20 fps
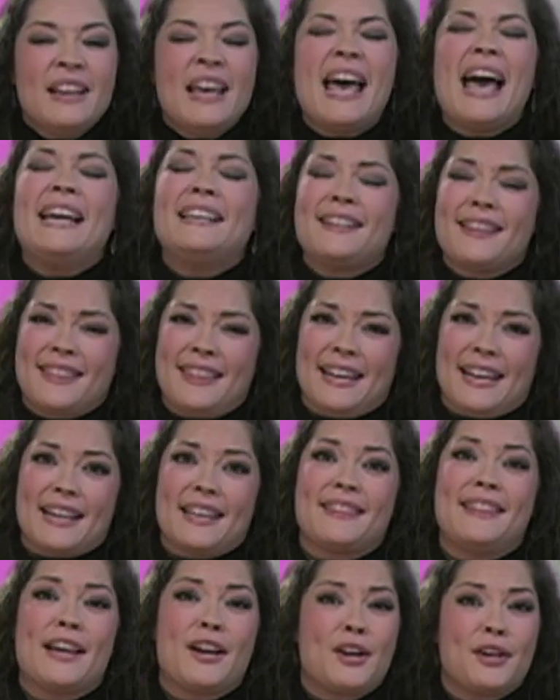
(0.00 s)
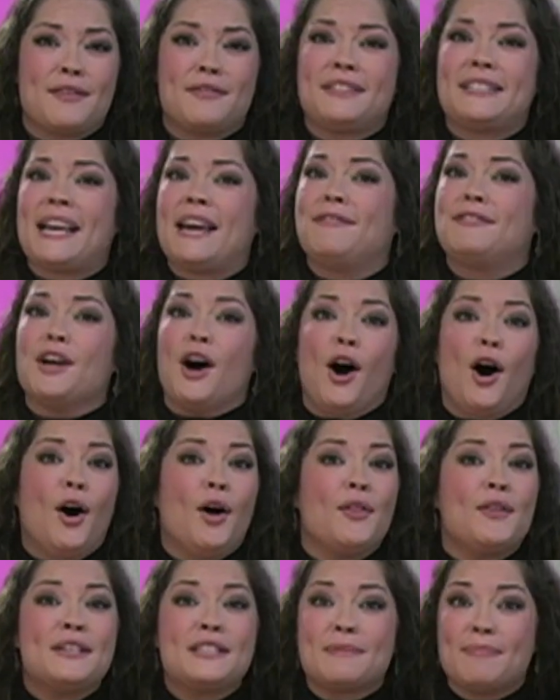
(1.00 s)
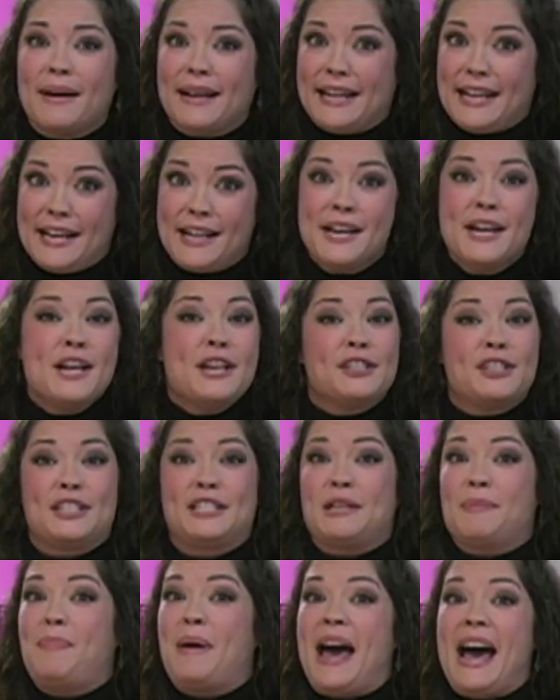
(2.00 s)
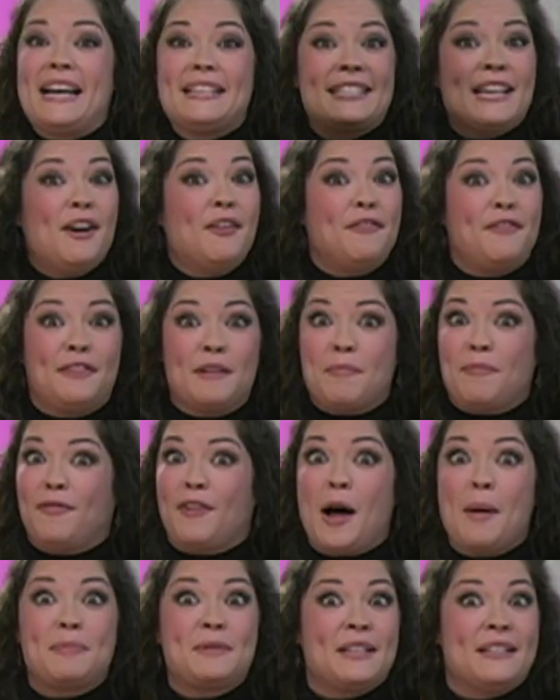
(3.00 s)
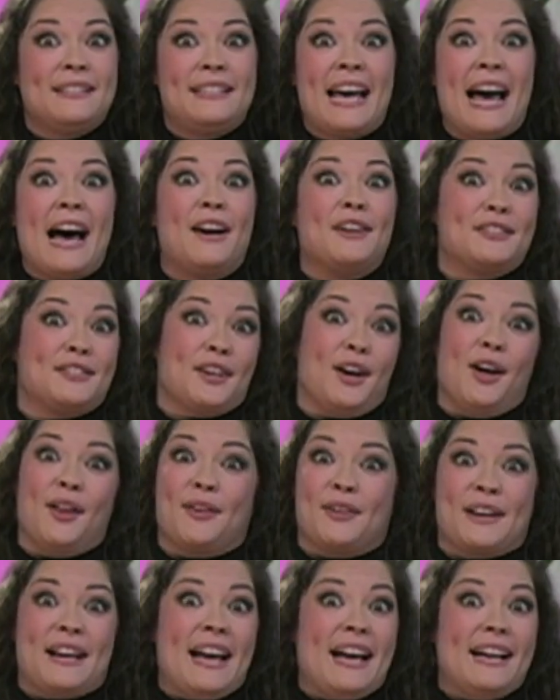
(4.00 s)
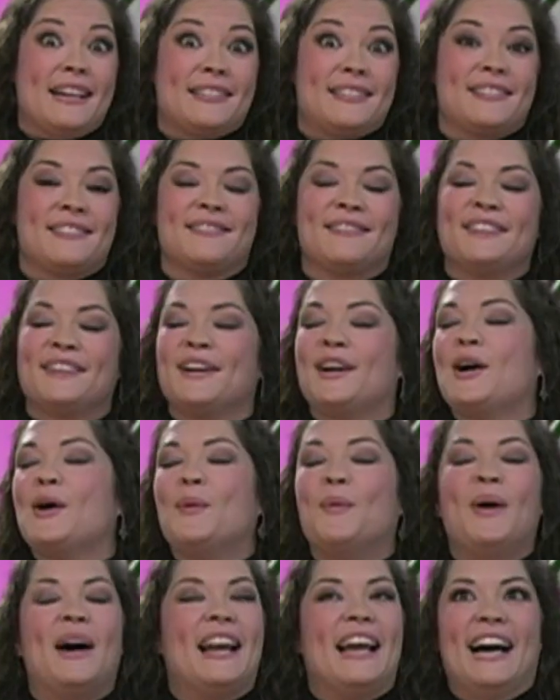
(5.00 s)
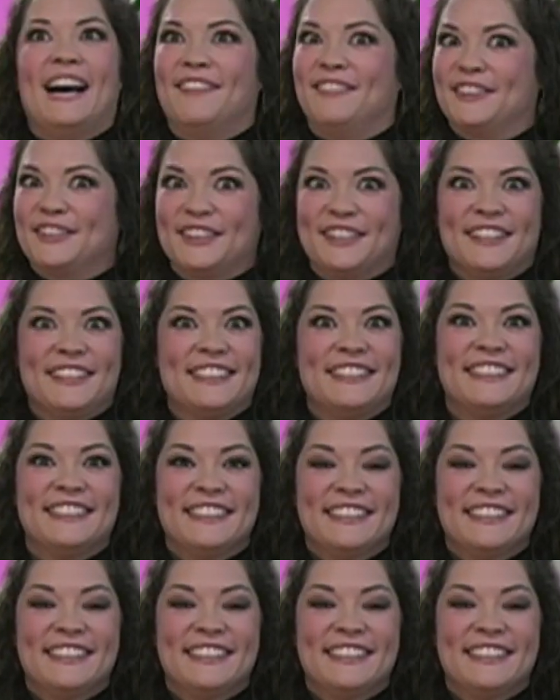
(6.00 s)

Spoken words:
And to think, they could have saved all this money just to pass out flip-flops and towels to all their guests. Whatever.